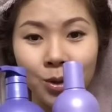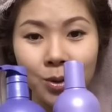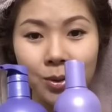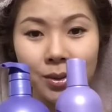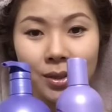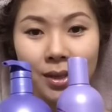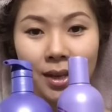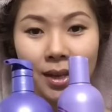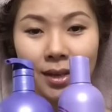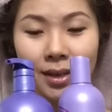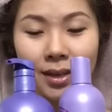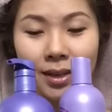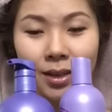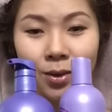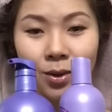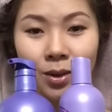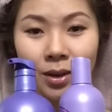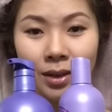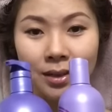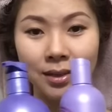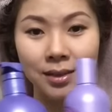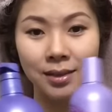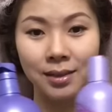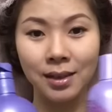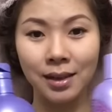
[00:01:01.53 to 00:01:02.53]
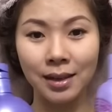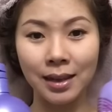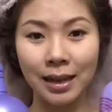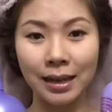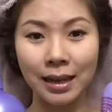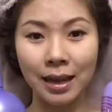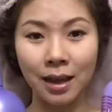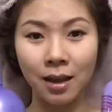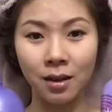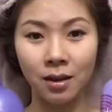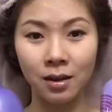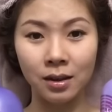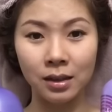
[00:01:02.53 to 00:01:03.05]
use it, you're going to see
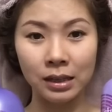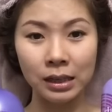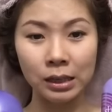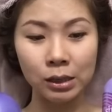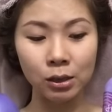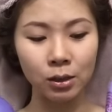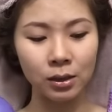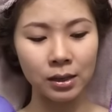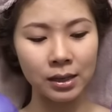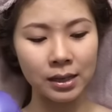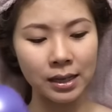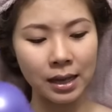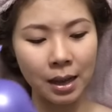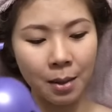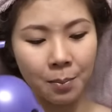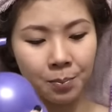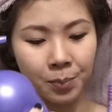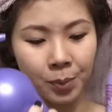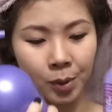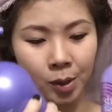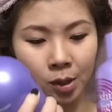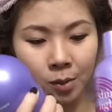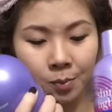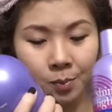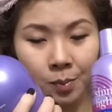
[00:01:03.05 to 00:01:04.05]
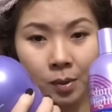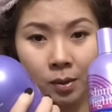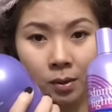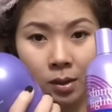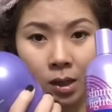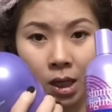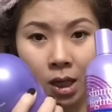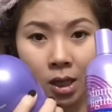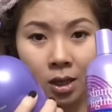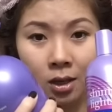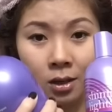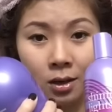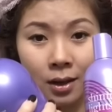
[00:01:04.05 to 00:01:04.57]
like literally a purple
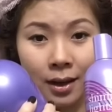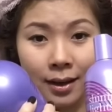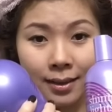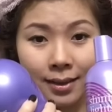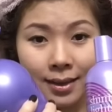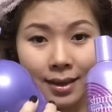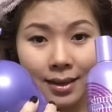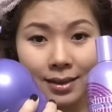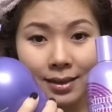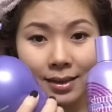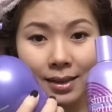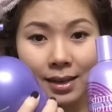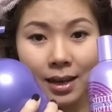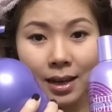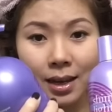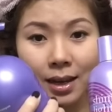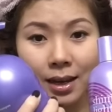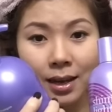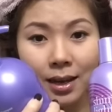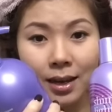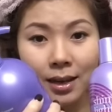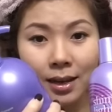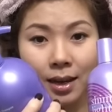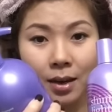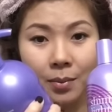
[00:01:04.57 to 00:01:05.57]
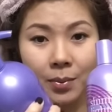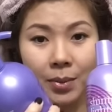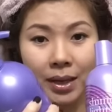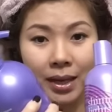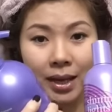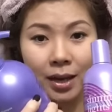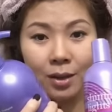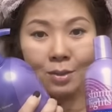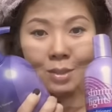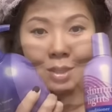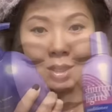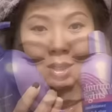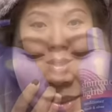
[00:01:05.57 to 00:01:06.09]
color like this
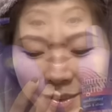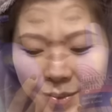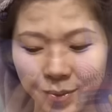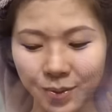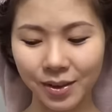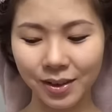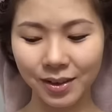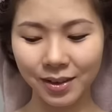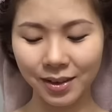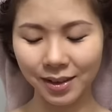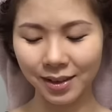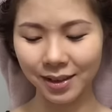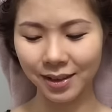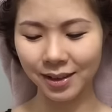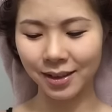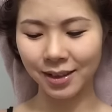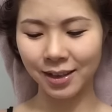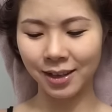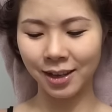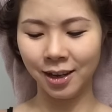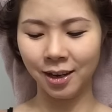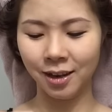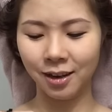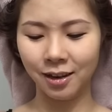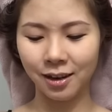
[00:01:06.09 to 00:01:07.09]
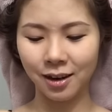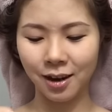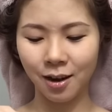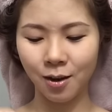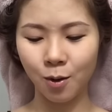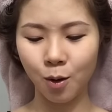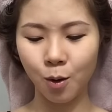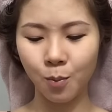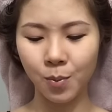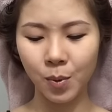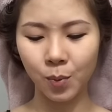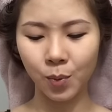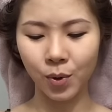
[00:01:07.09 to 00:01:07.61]
coming out. Here,
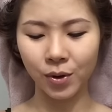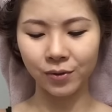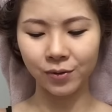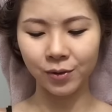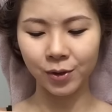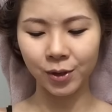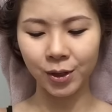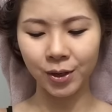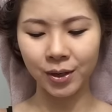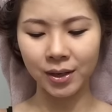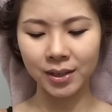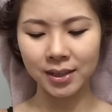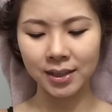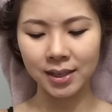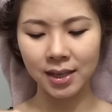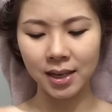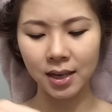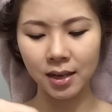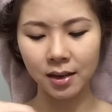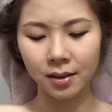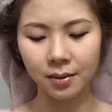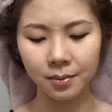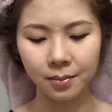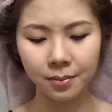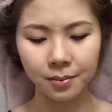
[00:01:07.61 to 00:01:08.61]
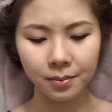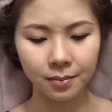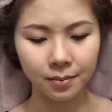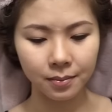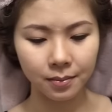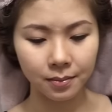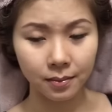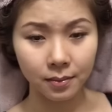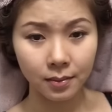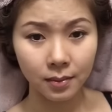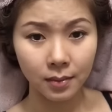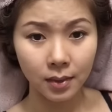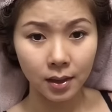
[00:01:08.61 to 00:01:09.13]
I'll open one for you to see.
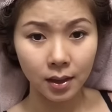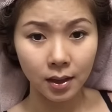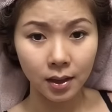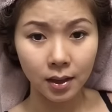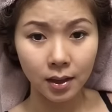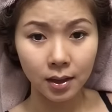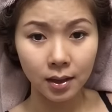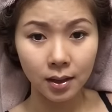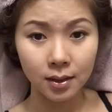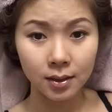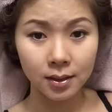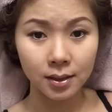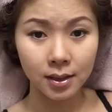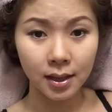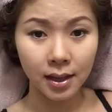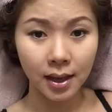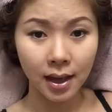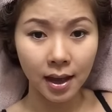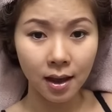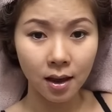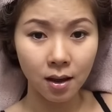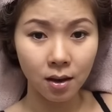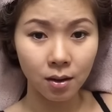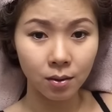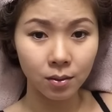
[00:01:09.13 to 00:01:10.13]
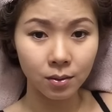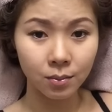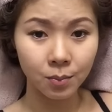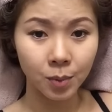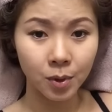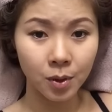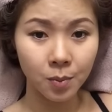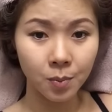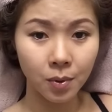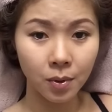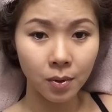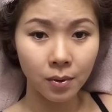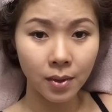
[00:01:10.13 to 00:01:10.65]
See how
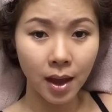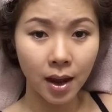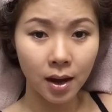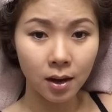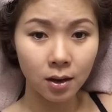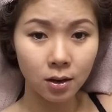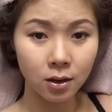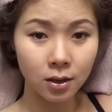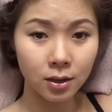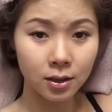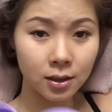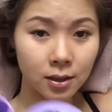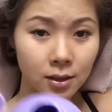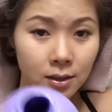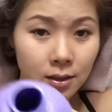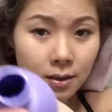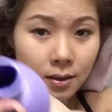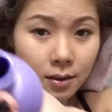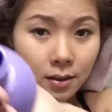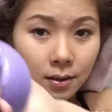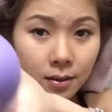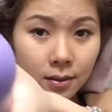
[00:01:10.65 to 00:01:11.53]
purple that looks?